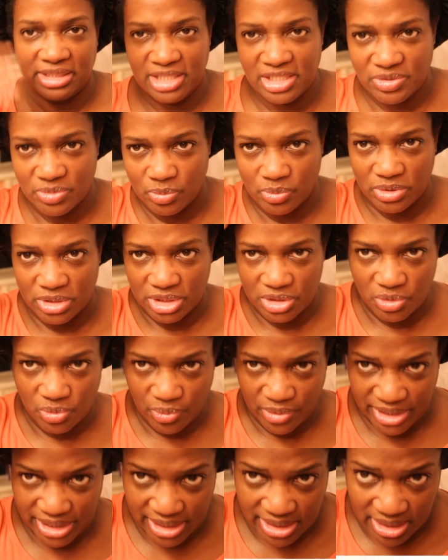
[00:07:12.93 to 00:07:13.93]
This one was
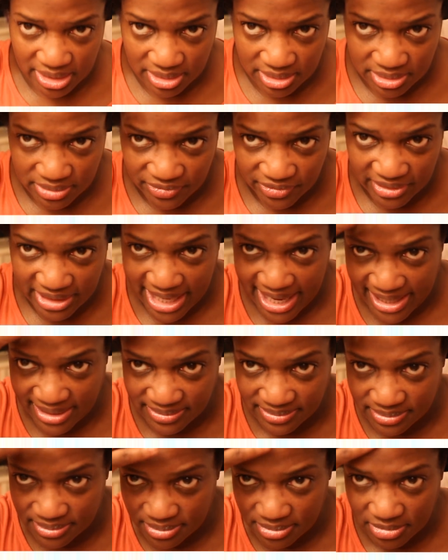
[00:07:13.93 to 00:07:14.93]
too weak for
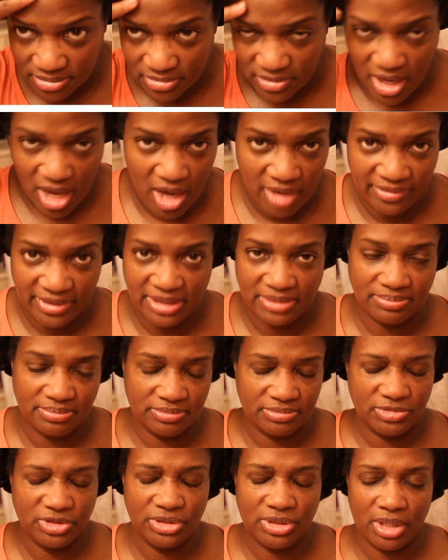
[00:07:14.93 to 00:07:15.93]
that.
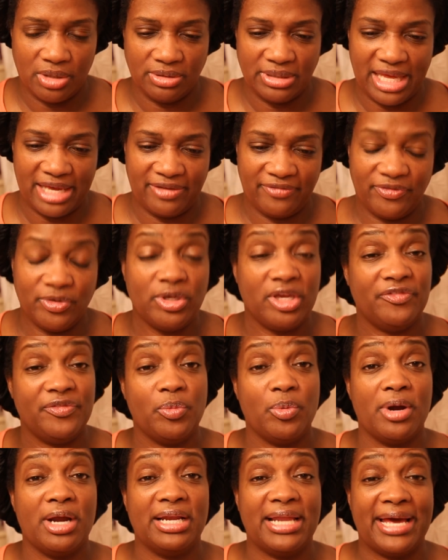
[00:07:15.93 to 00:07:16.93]
You know, like if
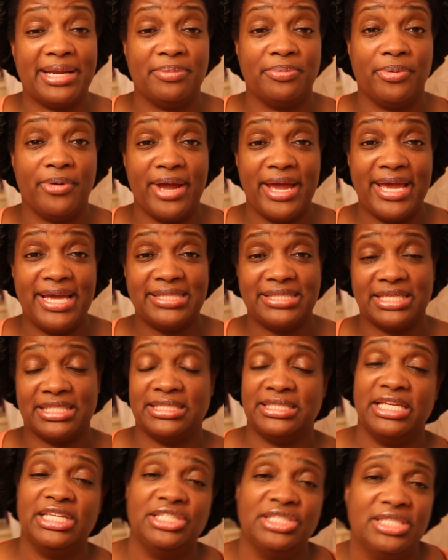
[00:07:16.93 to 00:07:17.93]
you wear a lot of braids,
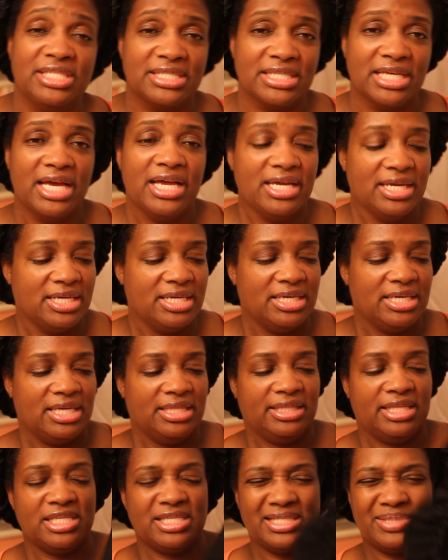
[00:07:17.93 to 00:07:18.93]
extensions,
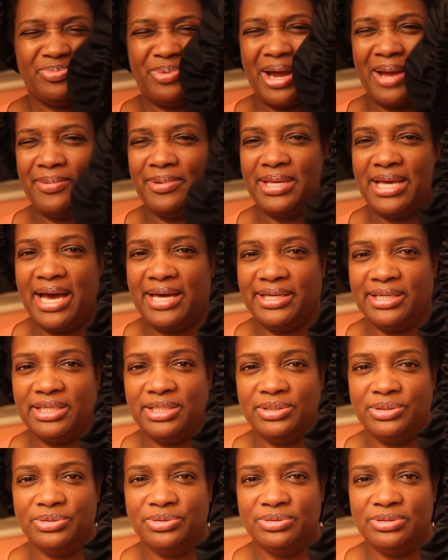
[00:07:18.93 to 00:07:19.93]
this is probably kind of
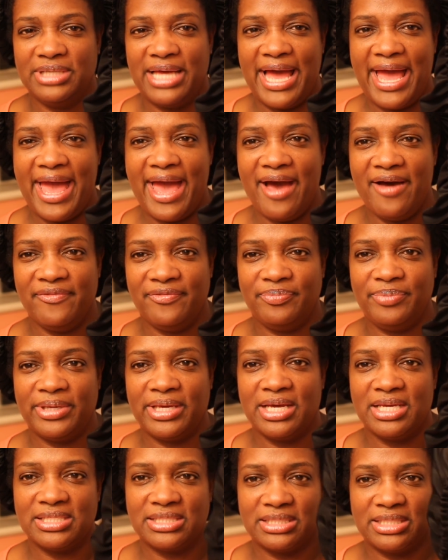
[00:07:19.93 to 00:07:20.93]
cool to have
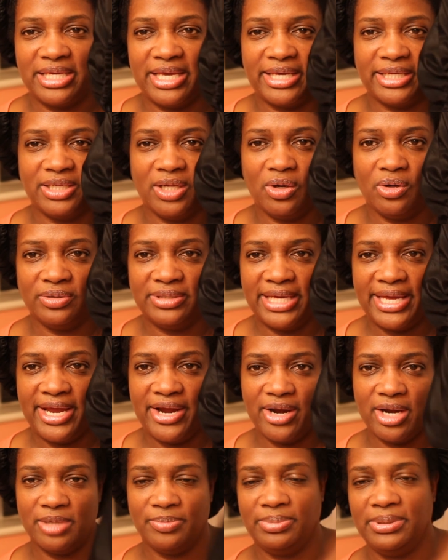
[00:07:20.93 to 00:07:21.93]
because it can hold the
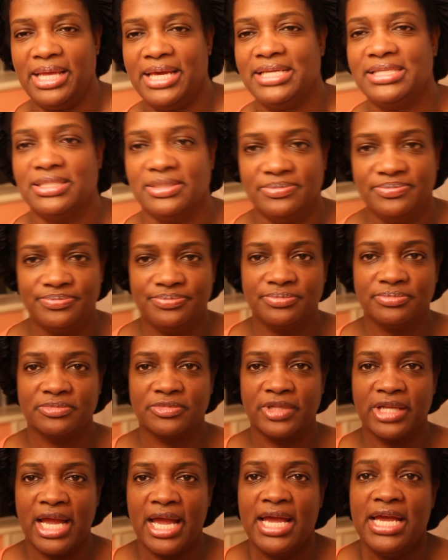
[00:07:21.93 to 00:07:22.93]
hair in place.
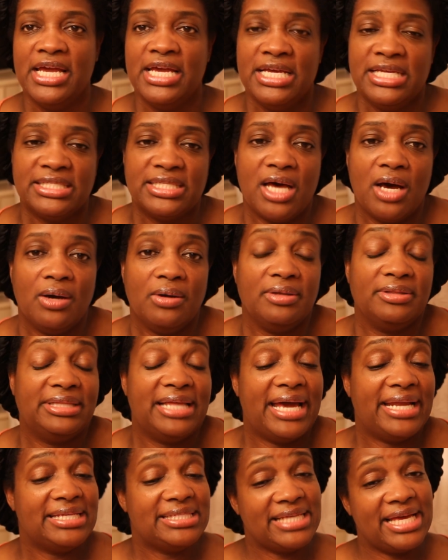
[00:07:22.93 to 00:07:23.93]
So
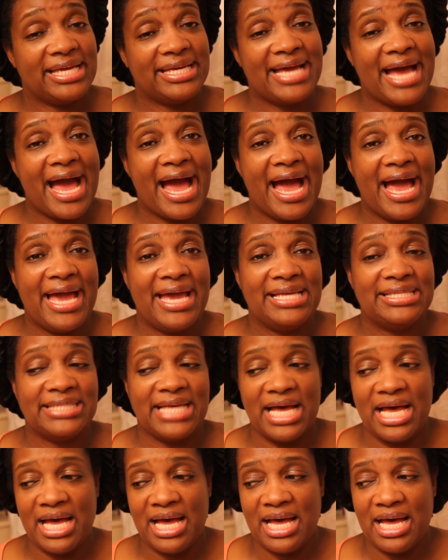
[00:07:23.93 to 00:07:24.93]
that is it
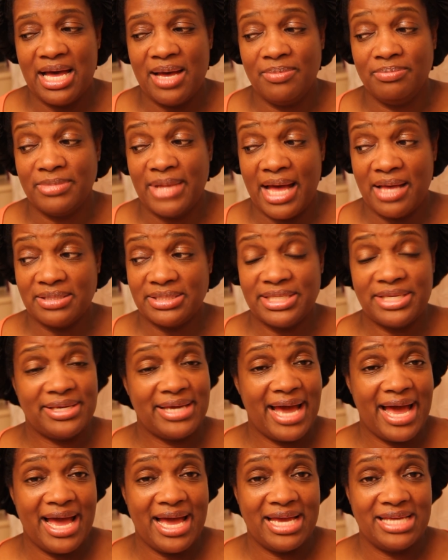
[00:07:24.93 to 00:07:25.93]
guys. I'll see
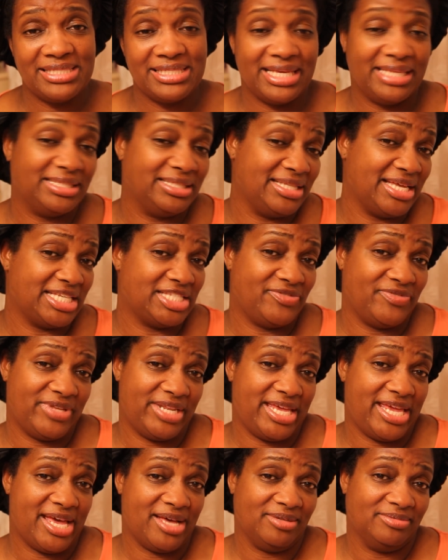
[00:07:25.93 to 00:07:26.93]
you guys in the next
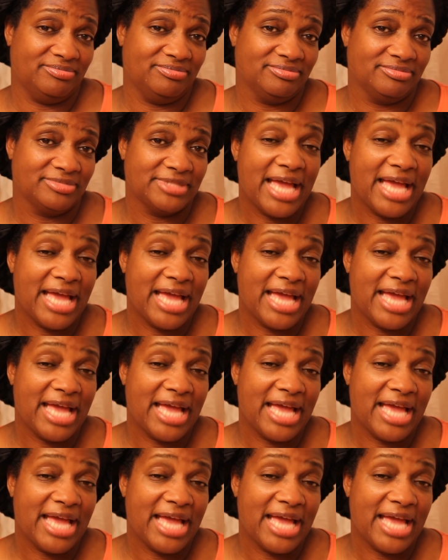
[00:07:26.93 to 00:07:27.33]
video.